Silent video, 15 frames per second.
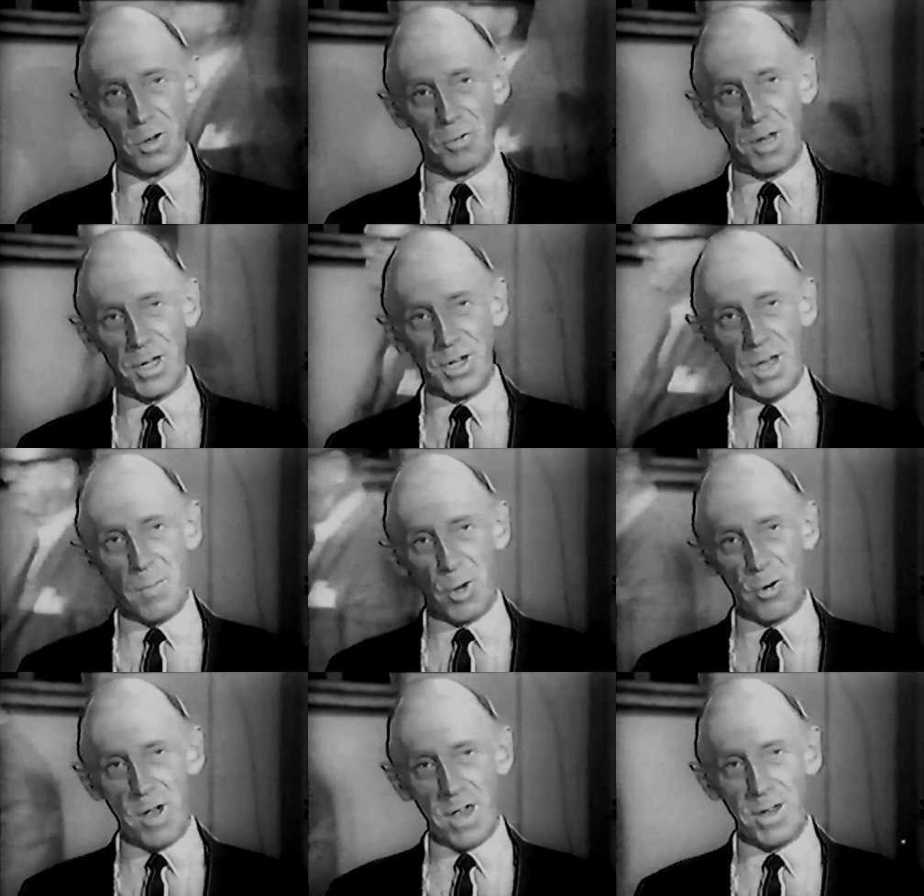The great
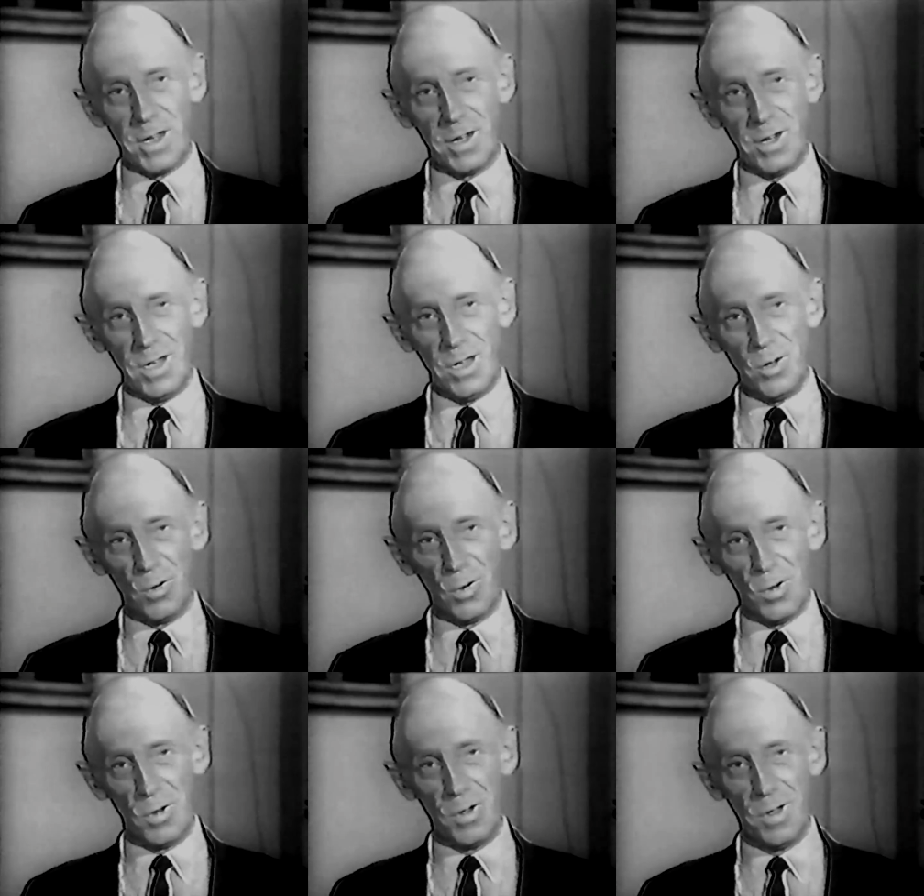democratic
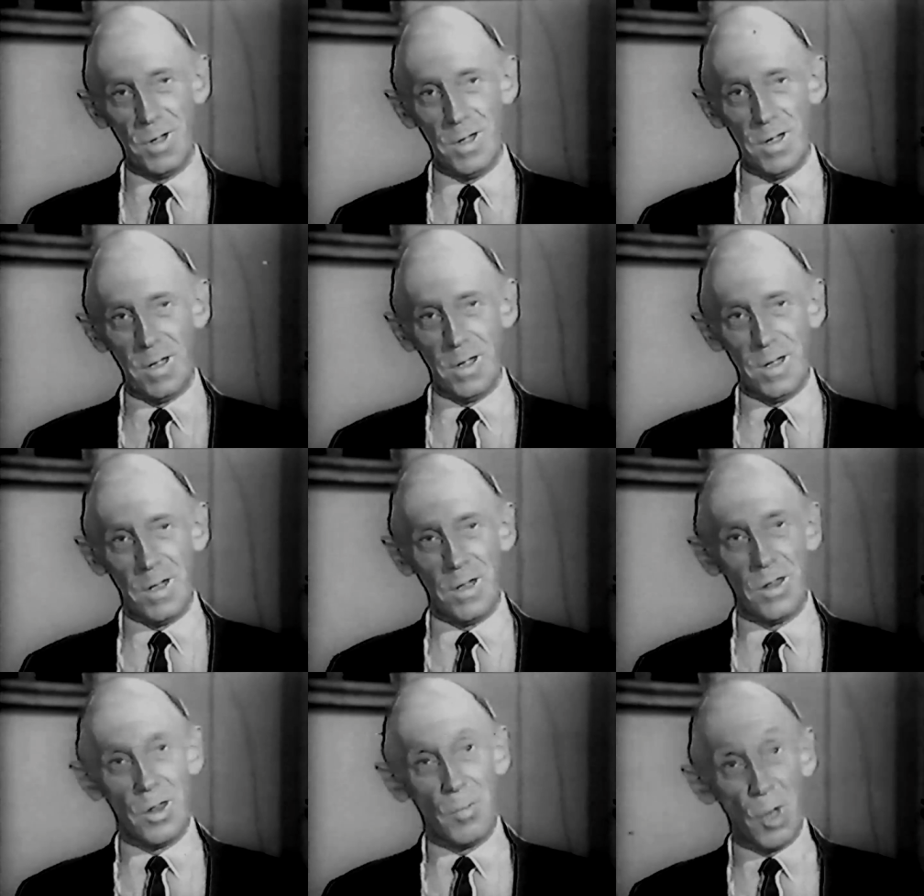need or
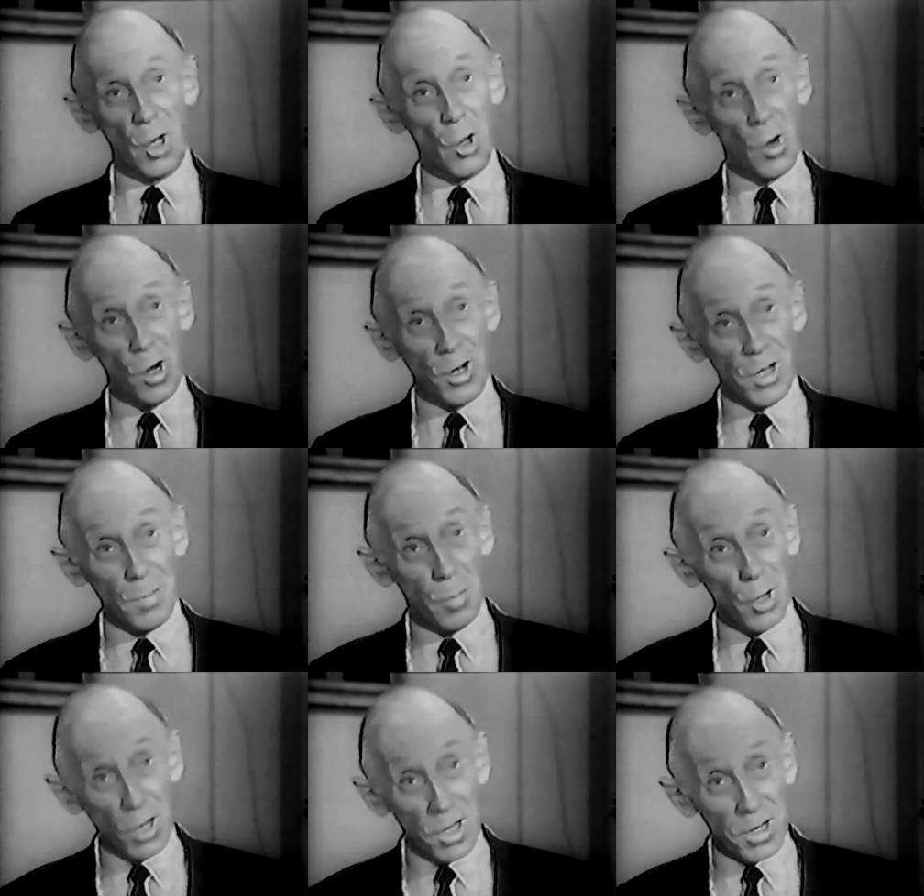the
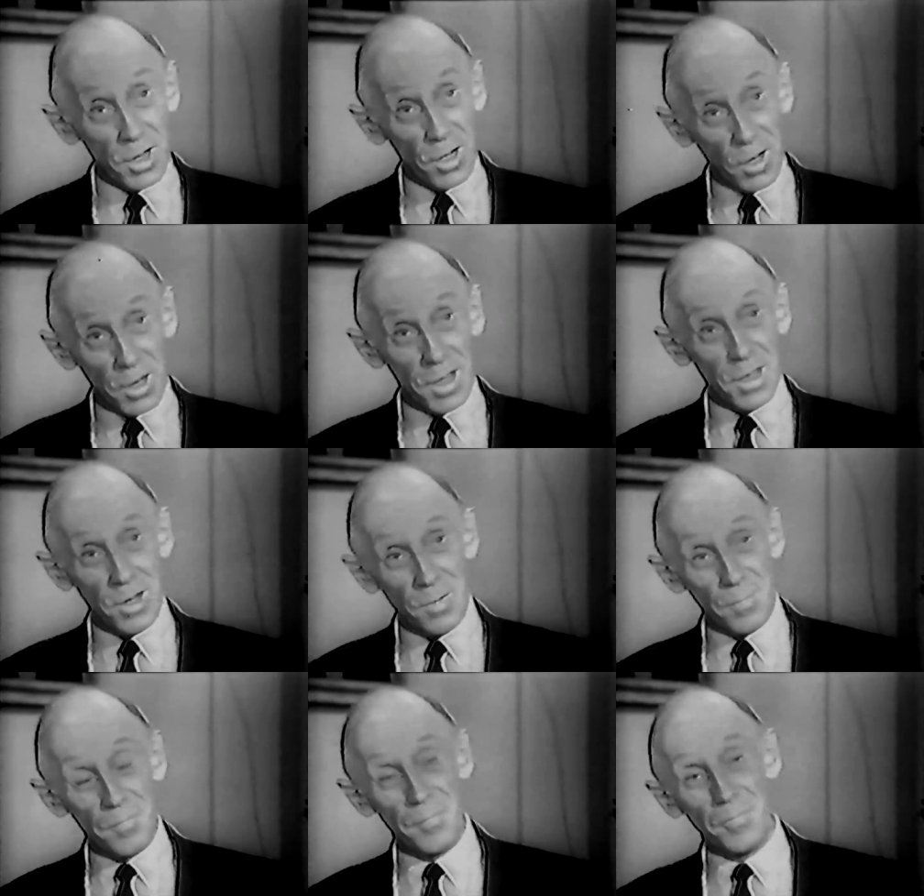minority political
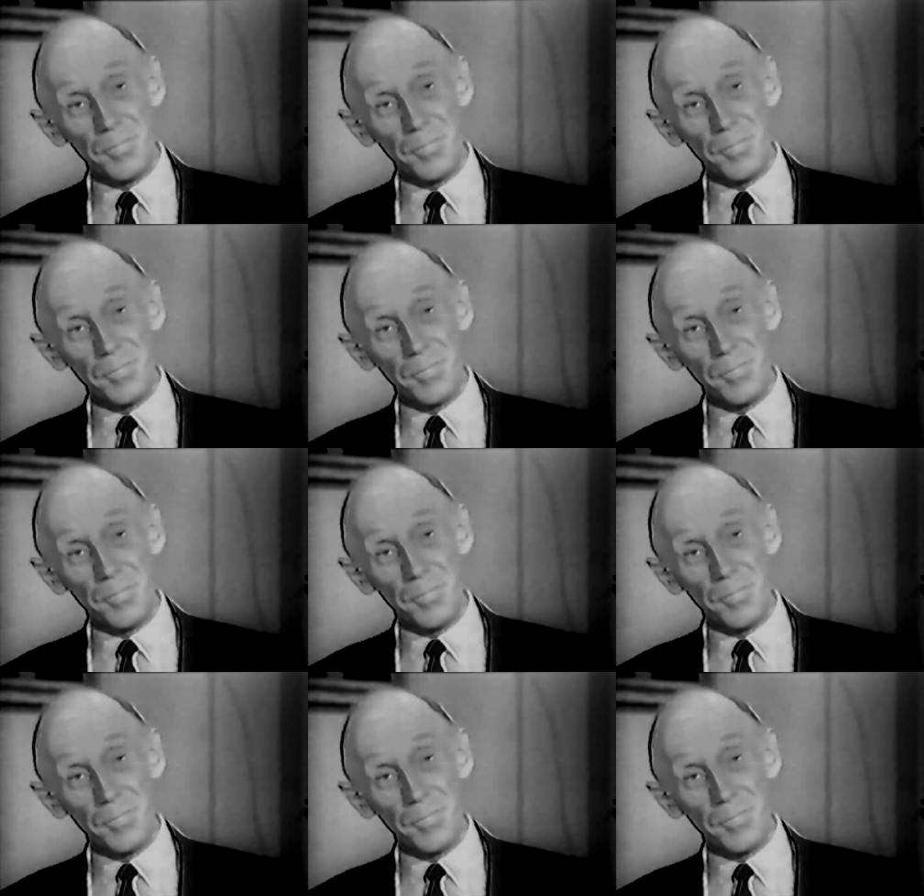need?